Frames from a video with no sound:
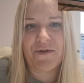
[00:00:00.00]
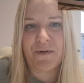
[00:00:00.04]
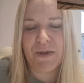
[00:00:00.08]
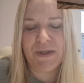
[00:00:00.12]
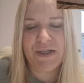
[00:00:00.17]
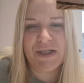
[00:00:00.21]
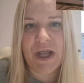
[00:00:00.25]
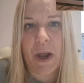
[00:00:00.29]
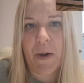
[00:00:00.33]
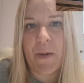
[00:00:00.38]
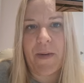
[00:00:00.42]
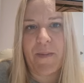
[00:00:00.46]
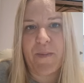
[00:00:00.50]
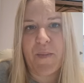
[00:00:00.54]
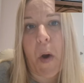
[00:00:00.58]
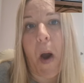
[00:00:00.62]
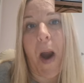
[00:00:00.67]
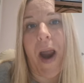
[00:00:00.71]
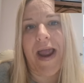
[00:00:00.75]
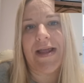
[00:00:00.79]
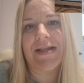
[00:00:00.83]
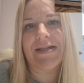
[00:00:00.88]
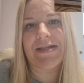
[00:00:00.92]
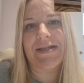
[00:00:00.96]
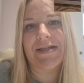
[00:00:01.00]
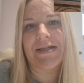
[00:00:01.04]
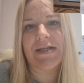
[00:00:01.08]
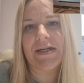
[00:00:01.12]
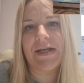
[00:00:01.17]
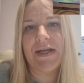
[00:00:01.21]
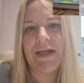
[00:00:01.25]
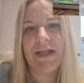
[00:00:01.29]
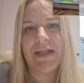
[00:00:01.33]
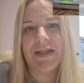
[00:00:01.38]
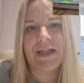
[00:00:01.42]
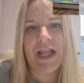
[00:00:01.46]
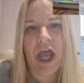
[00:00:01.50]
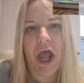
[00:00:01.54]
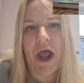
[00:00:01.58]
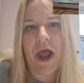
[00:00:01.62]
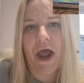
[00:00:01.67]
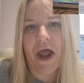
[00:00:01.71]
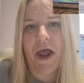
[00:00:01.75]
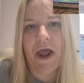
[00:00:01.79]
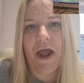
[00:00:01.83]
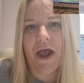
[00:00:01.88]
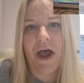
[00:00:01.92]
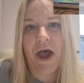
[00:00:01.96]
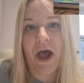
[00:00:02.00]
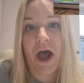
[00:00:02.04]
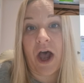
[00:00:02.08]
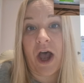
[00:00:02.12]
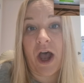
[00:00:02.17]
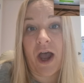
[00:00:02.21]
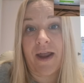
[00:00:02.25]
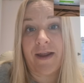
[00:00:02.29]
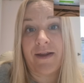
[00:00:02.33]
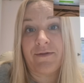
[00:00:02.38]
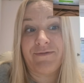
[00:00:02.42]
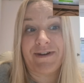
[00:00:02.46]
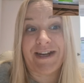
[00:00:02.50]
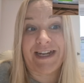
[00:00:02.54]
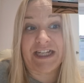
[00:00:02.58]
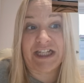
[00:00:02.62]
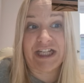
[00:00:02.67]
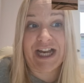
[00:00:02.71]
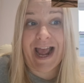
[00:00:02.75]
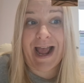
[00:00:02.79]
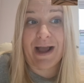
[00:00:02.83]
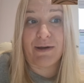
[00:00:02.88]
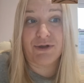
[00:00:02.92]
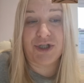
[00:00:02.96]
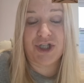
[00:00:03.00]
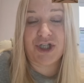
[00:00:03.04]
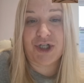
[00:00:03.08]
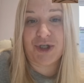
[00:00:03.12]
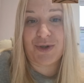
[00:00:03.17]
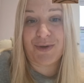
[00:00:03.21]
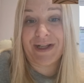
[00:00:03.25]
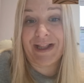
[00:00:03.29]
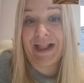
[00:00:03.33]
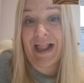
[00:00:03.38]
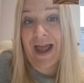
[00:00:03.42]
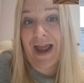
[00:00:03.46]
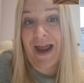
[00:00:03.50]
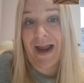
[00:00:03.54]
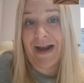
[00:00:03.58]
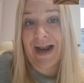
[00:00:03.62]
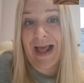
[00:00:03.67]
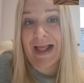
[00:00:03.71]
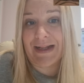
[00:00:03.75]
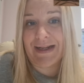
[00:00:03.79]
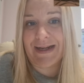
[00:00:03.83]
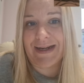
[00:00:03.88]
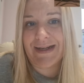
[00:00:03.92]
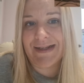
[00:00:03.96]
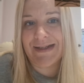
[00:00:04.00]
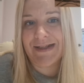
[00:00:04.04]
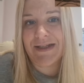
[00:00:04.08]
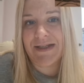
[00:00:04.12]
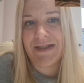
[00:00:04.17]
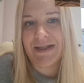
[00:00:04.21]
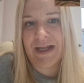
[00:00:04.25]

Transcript: I was so impressed that I reached out to Claire and Alex,